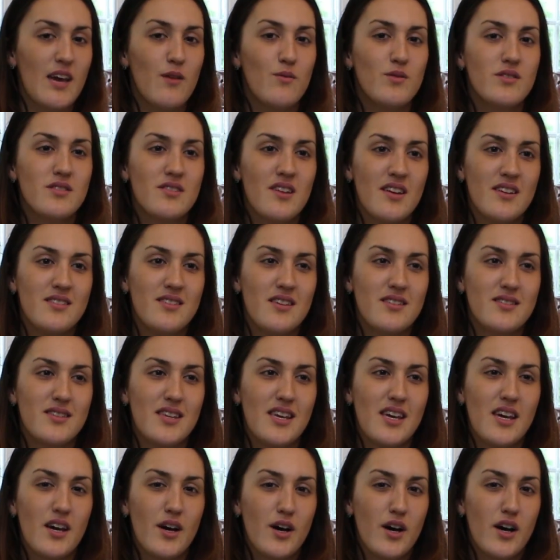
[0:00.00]
It was nice to
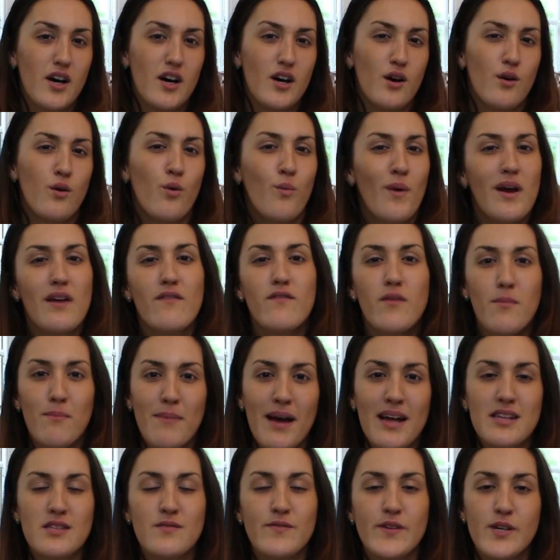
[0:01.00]
see her away from
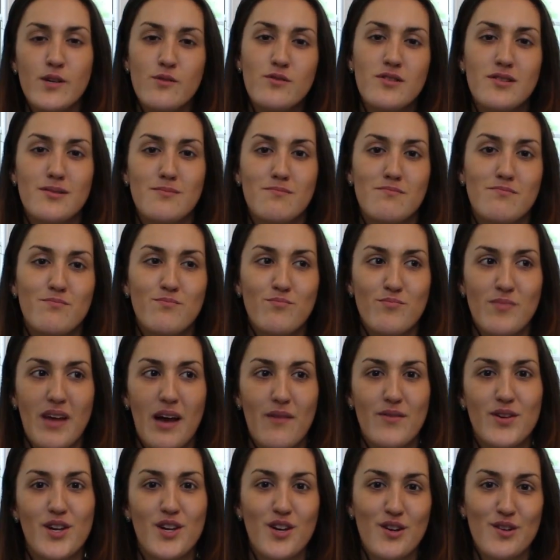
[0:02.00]
Mansfield and
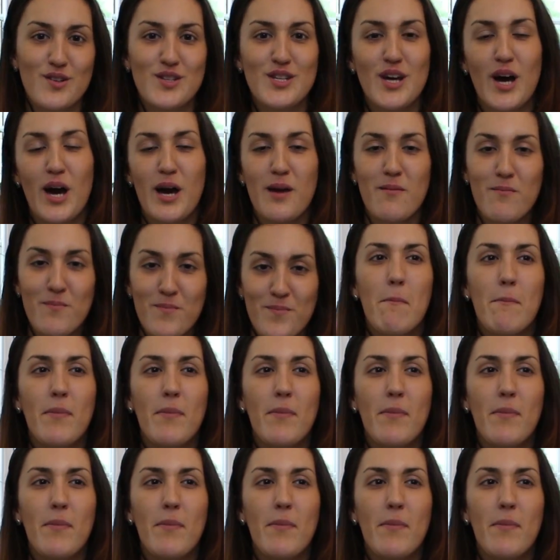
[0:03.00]
having a good time,